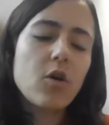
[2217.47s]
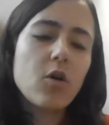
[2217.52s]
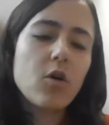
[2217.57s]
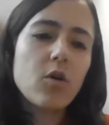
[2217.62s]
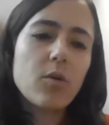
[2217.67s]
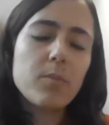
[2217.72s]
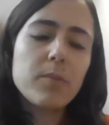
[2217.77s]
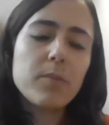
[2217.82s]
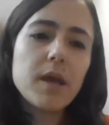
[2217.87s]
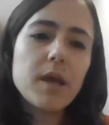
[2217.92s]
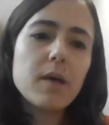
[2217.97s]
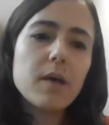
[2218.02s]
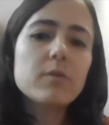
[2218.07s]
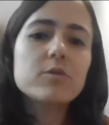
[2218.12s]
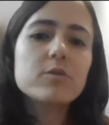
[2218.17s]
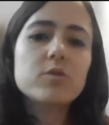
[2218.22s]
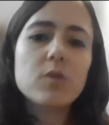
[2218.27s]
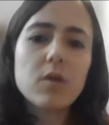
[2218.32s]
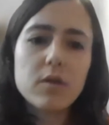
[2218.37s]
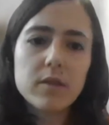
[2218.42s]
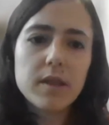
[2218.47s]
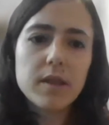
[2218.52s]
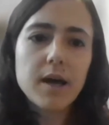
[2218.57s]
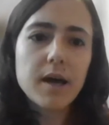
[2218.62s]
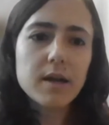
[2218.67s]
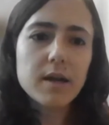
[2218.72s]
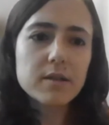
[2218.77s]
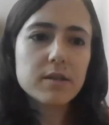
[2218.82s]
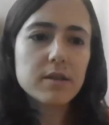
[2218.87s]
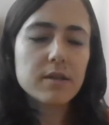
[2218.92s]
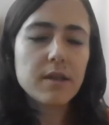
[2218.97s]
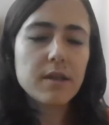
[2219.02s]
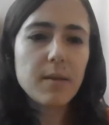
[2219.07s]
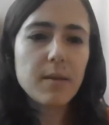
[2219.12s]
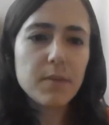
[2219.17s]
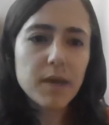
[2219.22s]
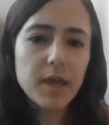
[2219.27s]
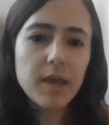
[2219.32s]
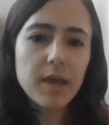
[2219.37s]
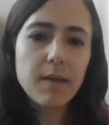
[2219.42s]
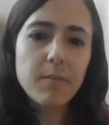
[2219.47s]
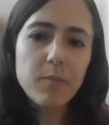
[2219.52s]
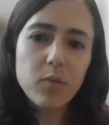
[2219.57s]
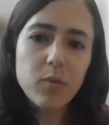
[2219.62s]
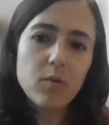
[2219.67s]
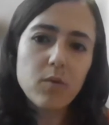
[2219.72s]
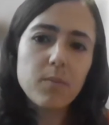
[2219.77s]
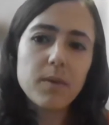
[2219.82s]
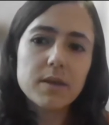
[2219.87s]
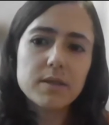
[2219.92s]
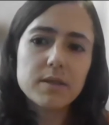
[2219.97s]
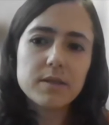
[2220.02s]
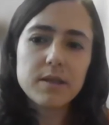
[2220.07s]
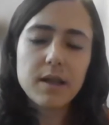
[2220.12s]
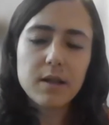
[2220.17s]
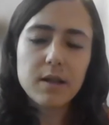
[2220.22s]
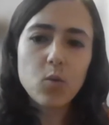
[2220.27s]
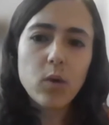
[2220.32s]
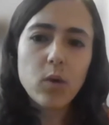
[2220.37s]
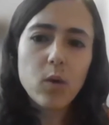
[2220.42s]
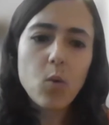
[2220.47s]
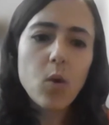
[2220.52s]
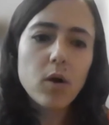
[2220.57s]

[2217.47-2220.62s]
or be able to conduct the key improvements that we